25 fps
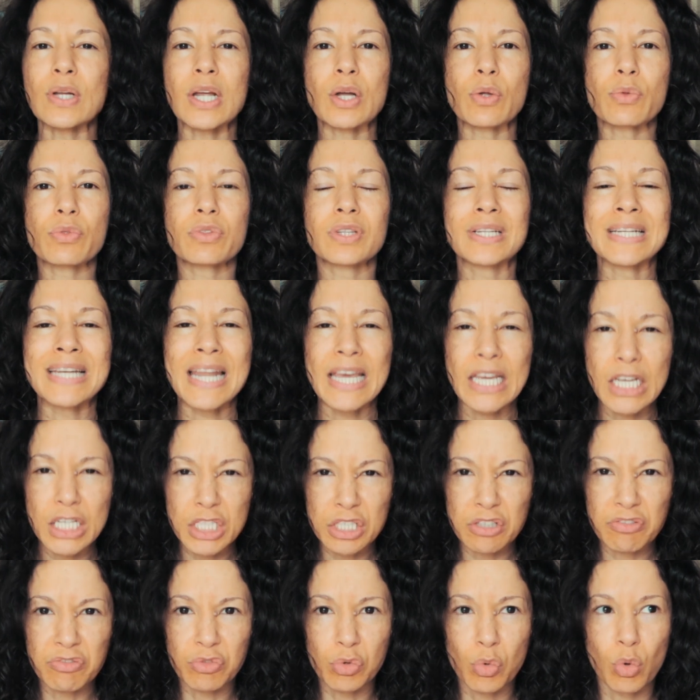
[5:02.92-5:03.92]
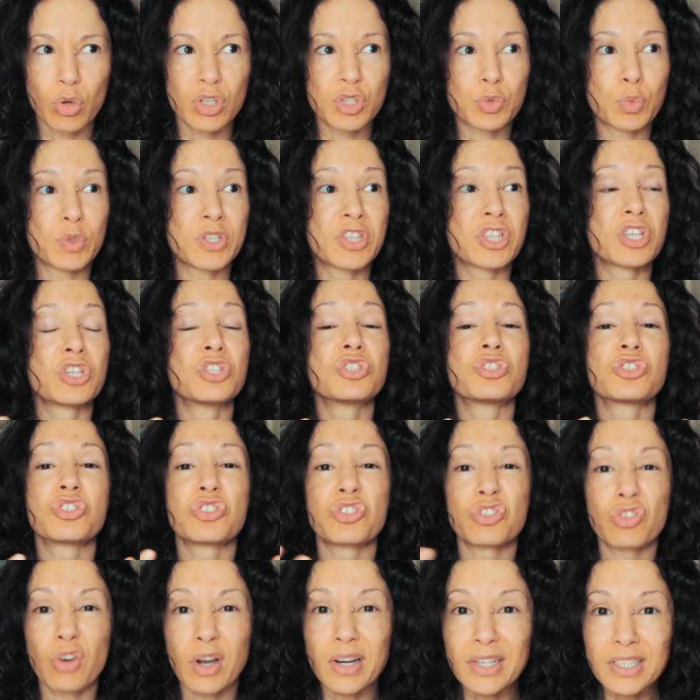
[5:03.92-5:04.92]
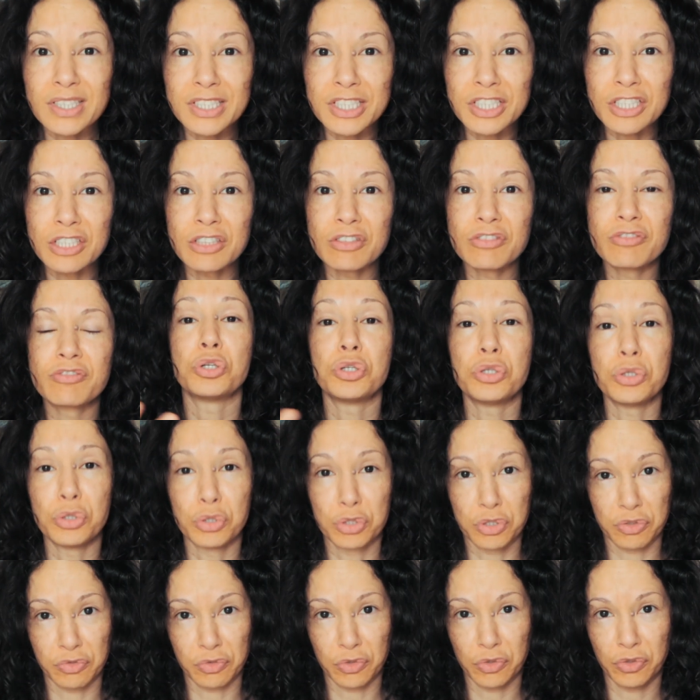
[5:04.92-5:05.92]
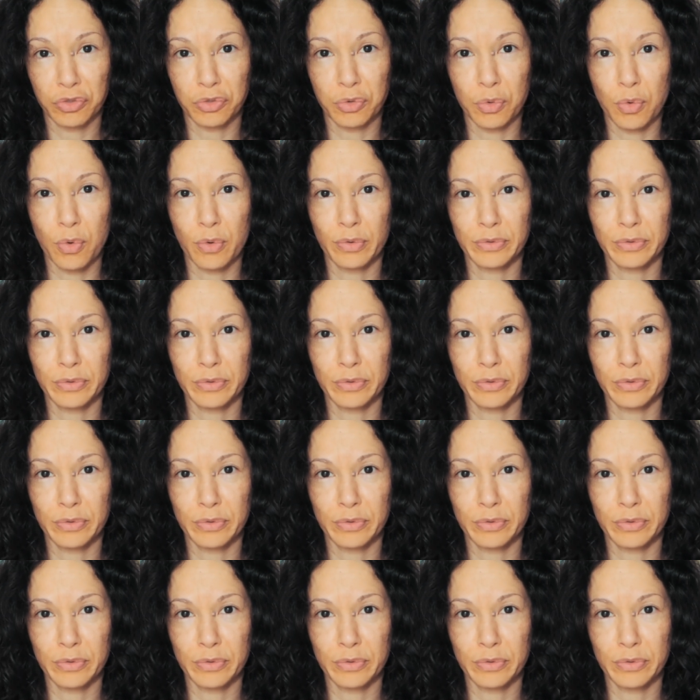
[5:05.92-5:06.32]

out the negative thoughts with constructive, useful thoughts.